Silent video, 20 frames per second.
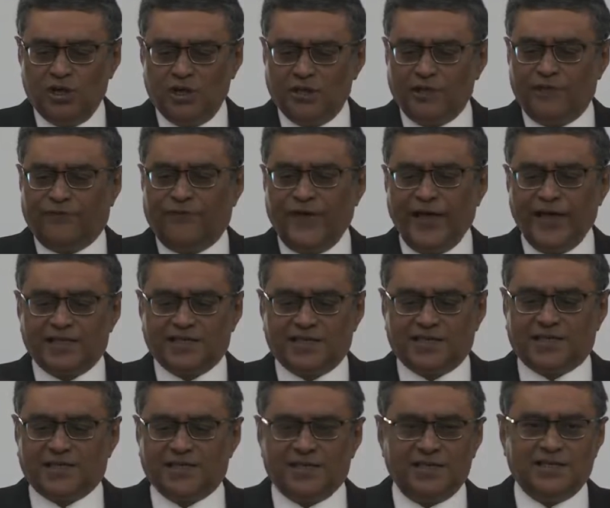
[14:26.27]
The
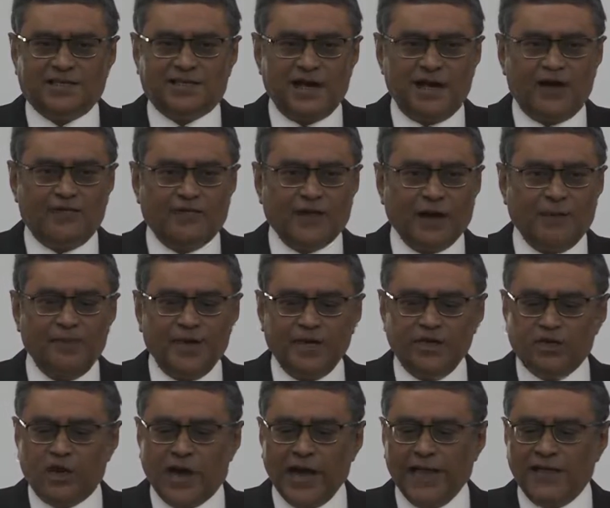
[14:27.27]
faiths, instead of coming
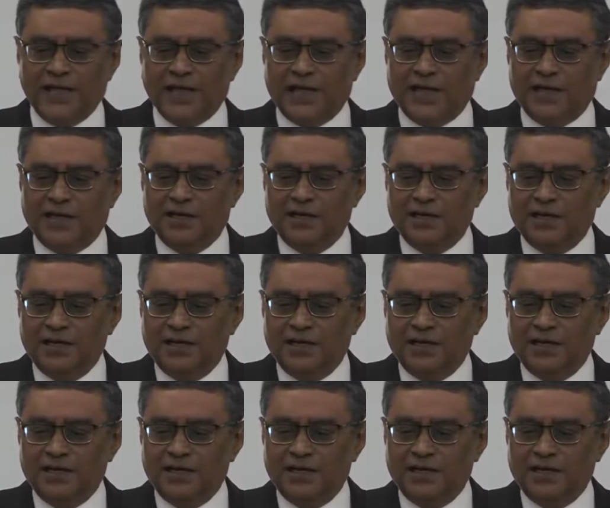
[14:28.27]
together,